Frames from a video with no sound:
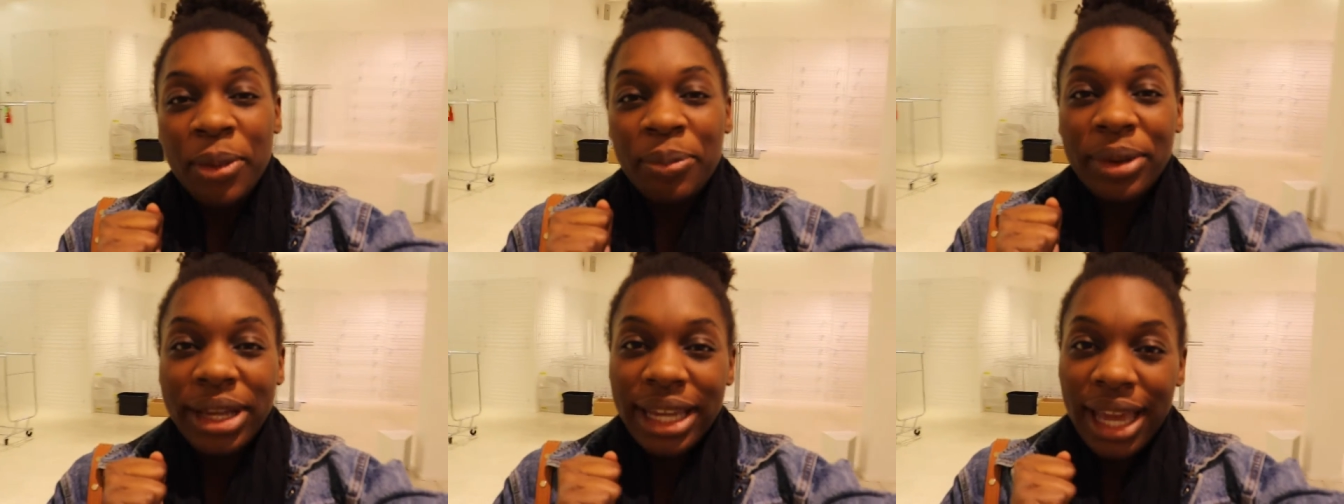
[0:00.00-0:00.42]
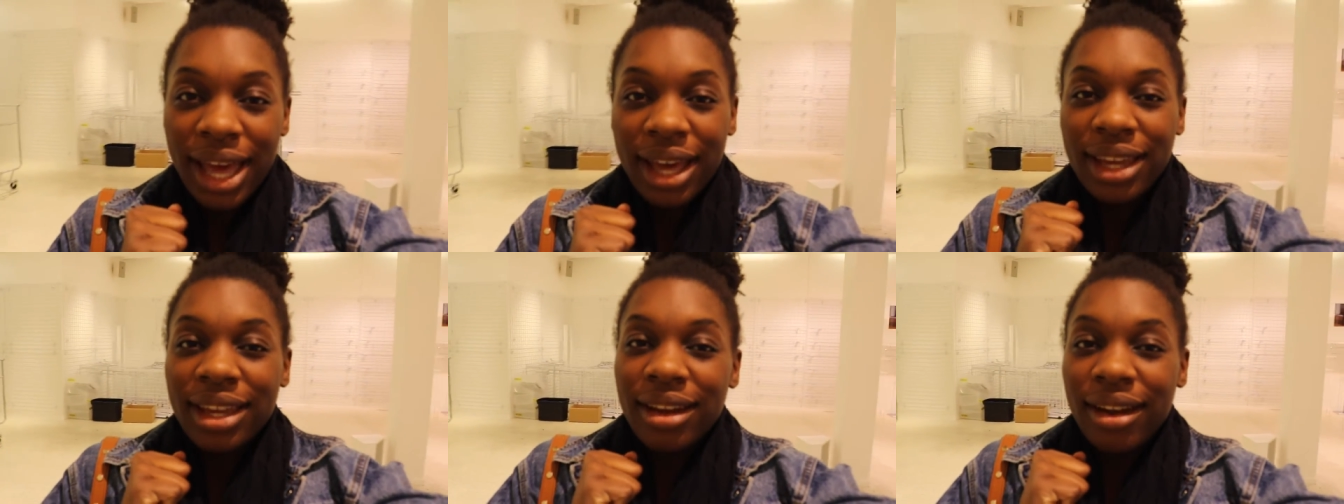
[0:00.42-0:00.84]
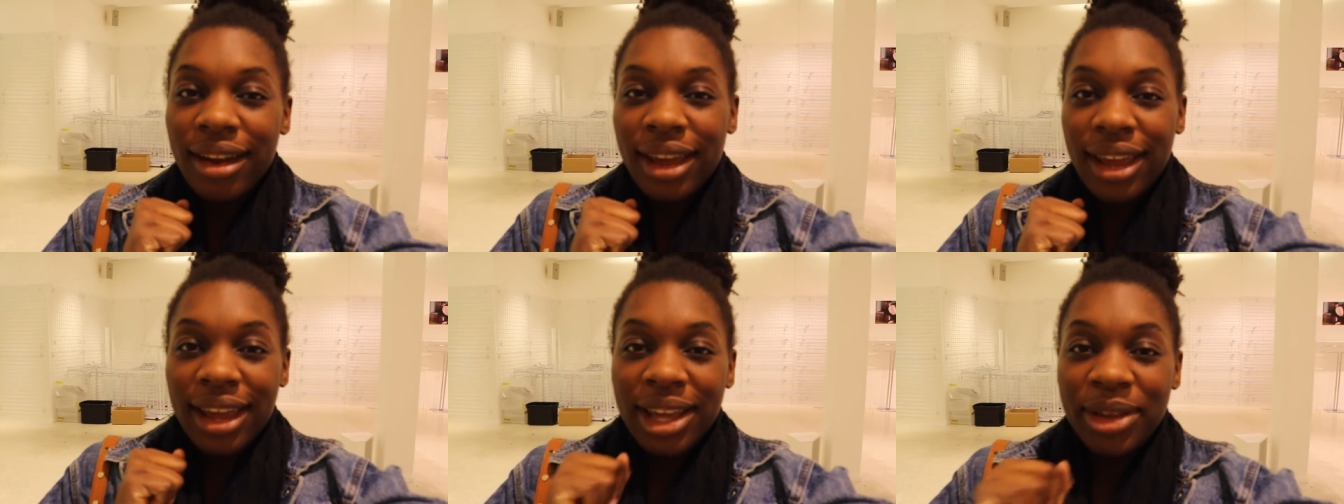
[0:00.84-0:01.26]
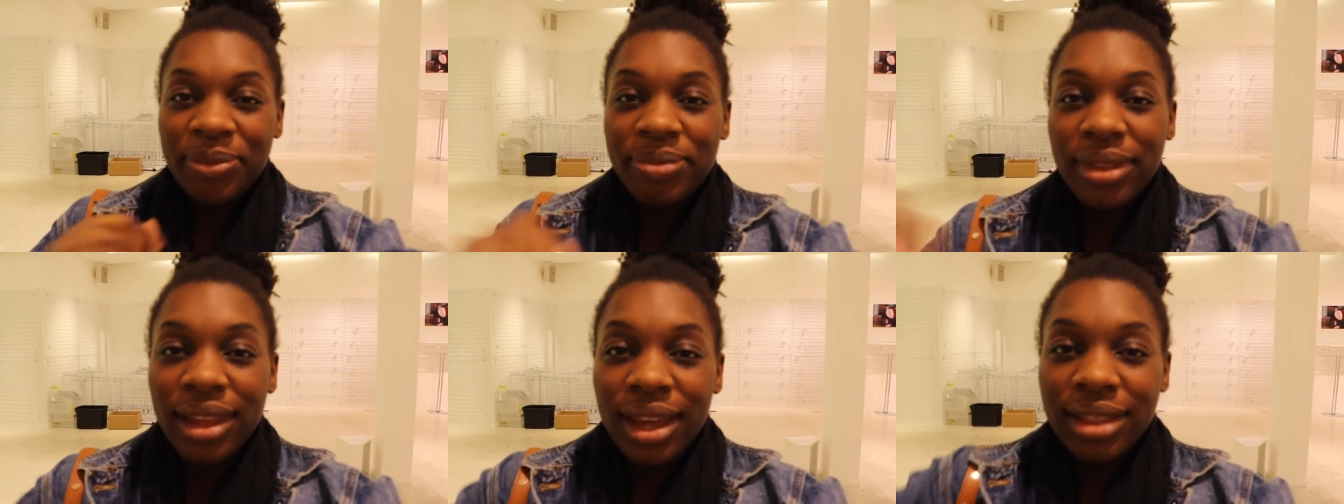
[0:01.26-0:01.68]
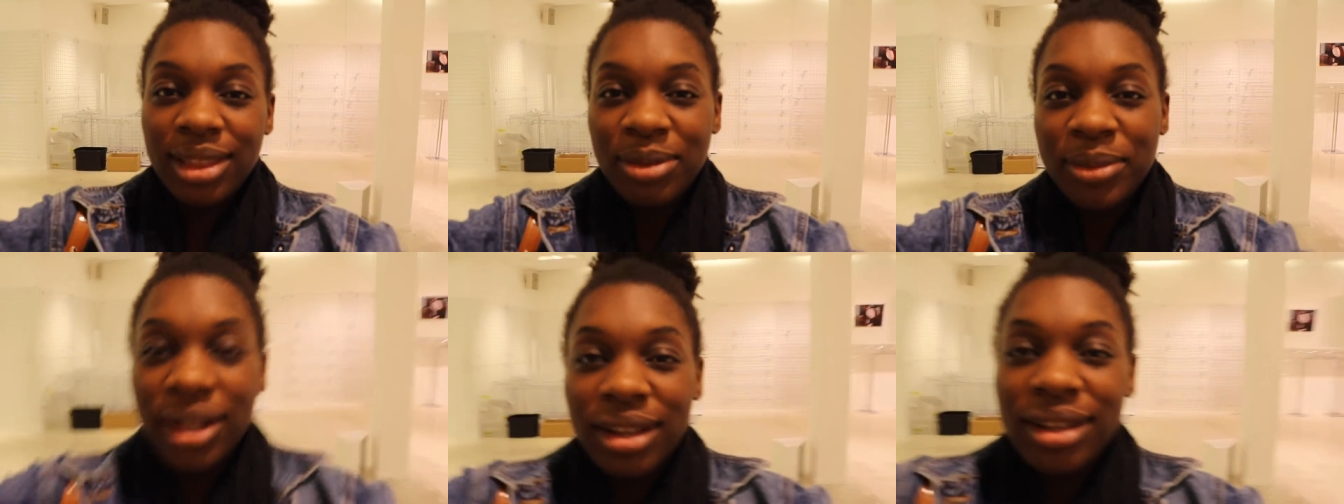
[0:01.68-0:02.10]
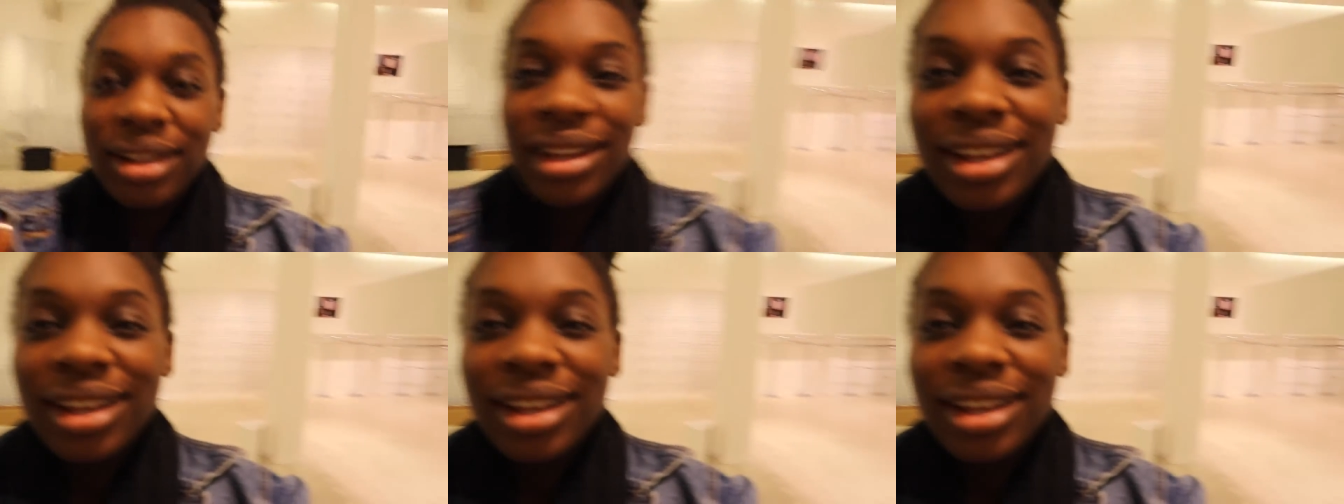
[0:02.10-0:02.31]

But yeah, here I am at the mall.